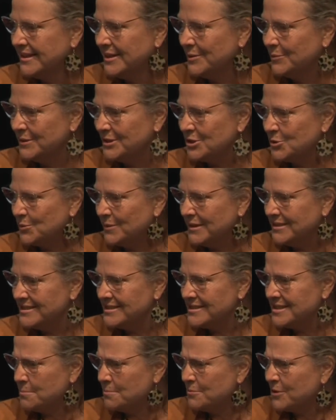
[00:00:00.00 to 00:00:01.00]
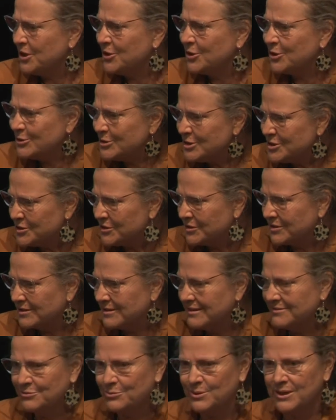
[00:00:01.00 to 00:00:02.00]
which was the precursor
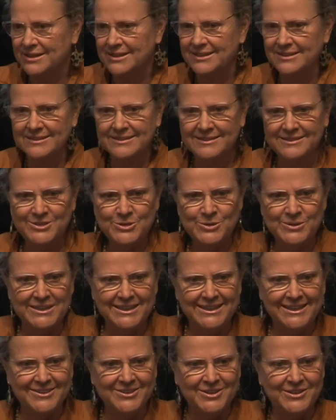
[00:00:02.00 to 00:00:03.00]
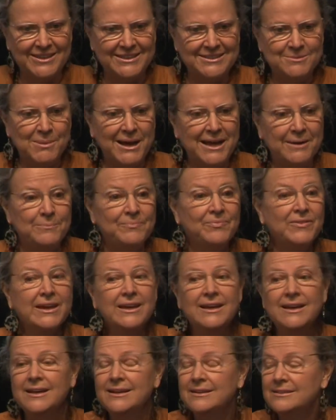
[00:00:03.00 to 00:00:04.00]
of what Australian Ethical had become.
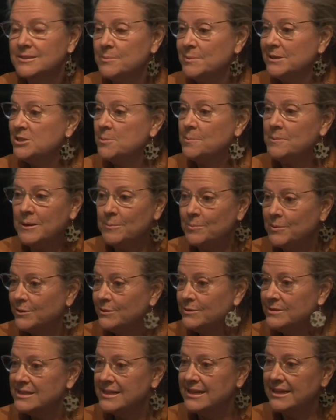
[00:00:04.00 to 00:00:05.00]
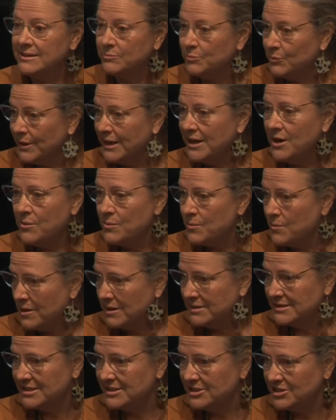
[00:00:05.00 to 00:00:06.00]
It's a bunch of people who said, we don't
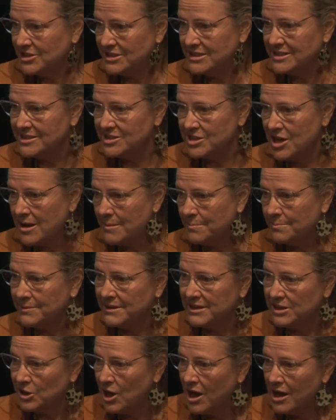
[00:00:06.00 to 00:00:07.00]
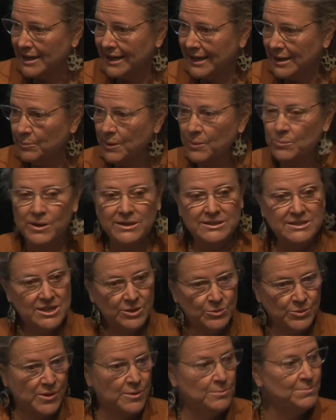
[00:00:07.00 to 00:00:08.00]
want to just stop the logging, we want to
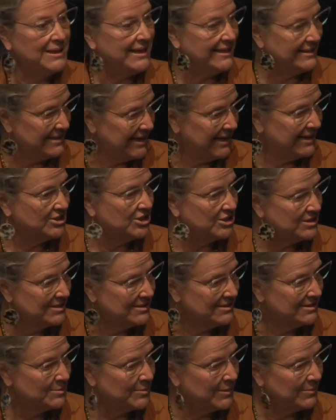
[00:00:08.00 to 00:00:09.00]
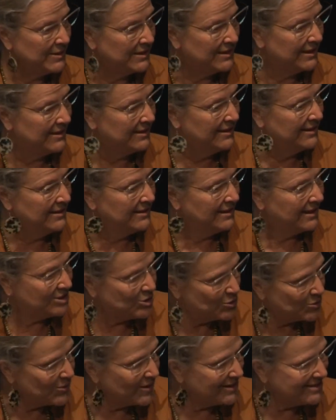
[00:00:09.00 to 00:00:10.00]
grow plantations, we want a
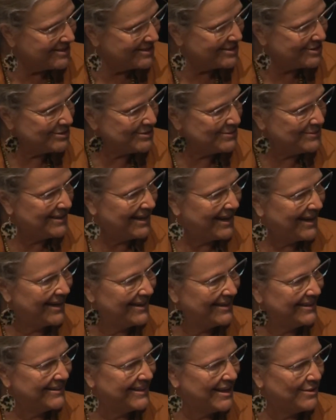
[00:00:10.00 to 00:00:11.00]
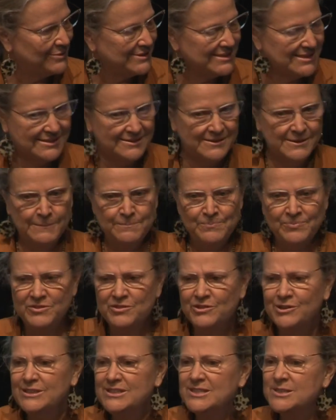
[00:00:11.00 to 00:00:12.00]
trust to do that. And that was a
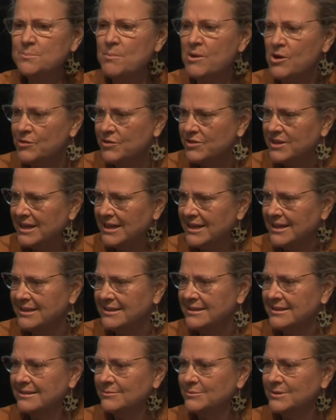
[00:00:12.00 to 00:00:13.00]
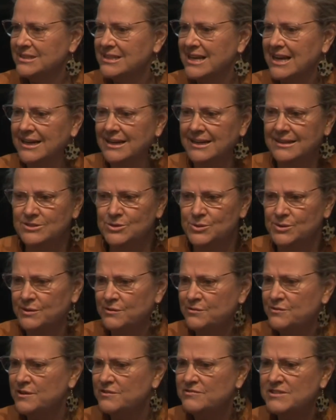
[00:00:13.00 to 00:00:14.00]
very small thing that was getting sort of
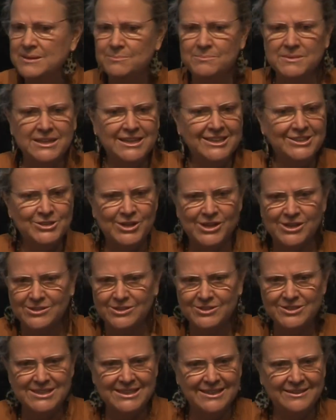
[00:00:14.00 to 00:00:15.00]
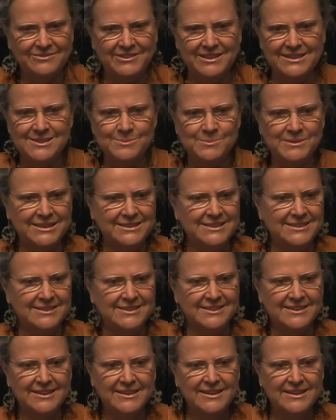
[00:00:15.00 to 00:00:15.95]
$50 million in investment, and